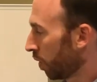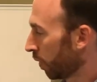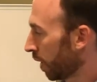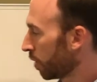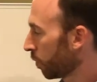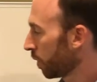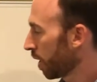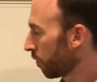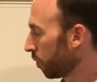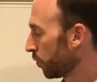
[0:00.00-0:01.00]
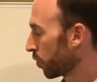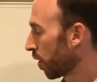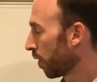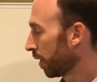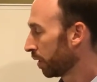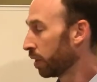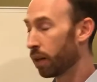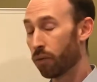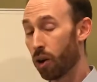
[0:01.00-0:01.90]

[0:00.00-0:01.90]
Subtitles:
Okay, here we have a drawing of